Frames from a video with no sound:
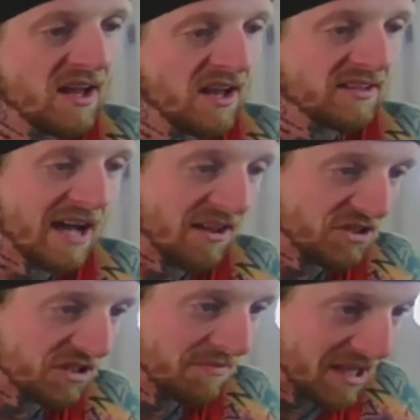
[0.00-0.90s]
Tyler
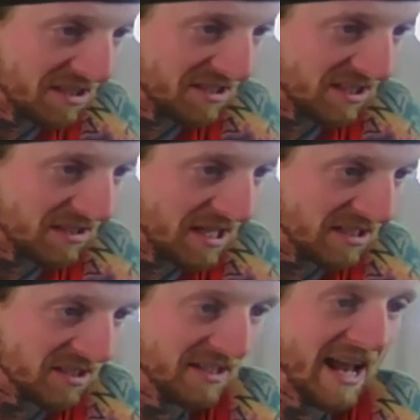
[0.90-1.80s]
Smith is
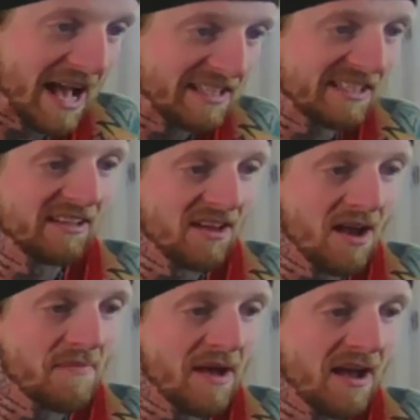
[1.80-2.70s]
a nasty
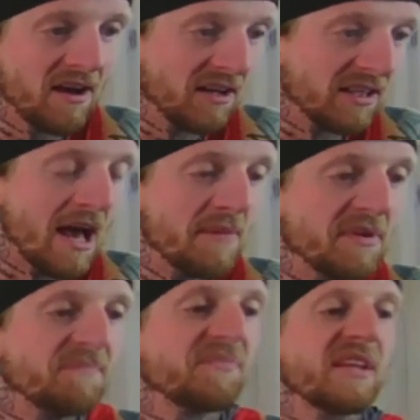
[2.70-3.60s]
lineman.